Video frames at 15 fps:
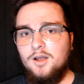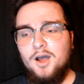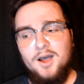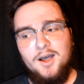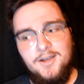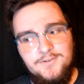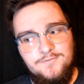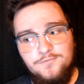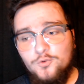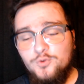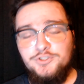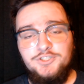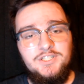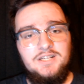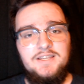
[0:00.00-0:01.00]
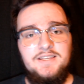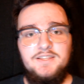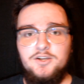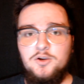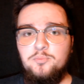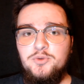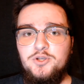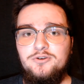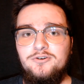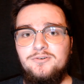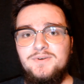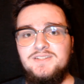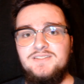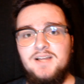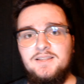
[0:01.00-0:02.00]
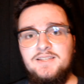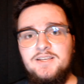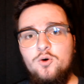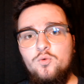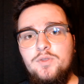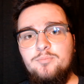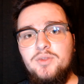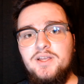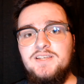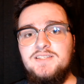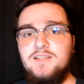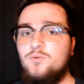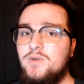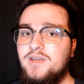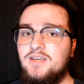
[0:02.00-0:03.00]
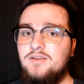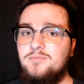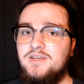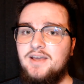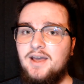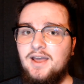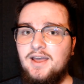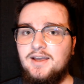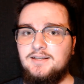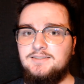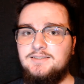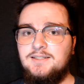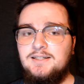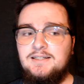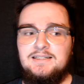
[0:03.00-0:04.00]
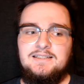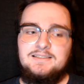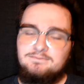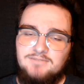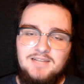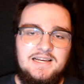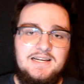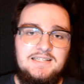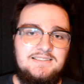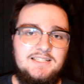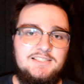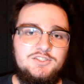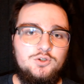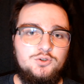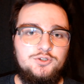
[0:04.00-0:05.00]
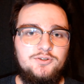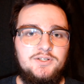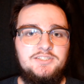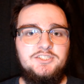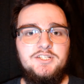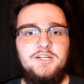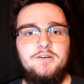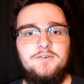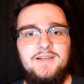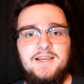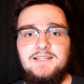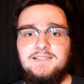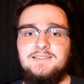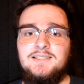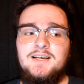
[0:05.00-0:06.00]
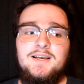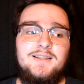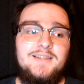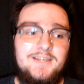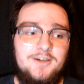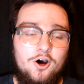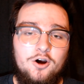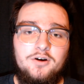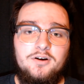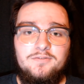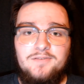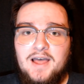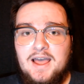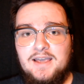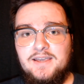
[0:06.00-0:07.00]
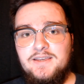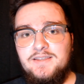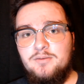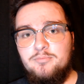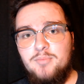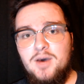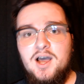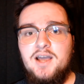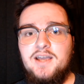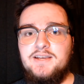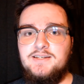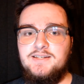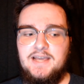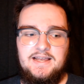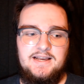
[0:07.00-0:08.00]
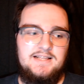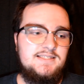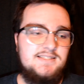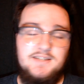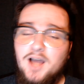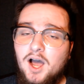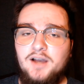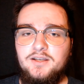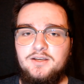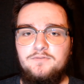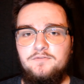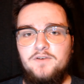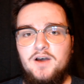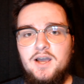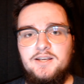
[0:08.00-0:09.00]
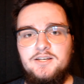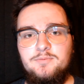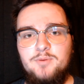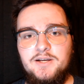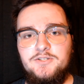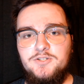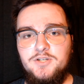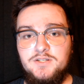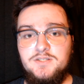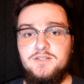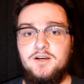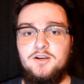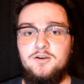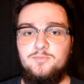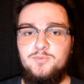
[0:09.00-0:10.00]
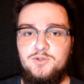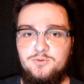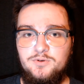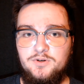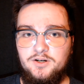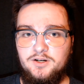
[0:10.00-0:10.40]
Unfortunately, the computer is not the only place that we can be hacked. Like I said, social engineering is the art of hacking the mind, and it's not confined by just a computer.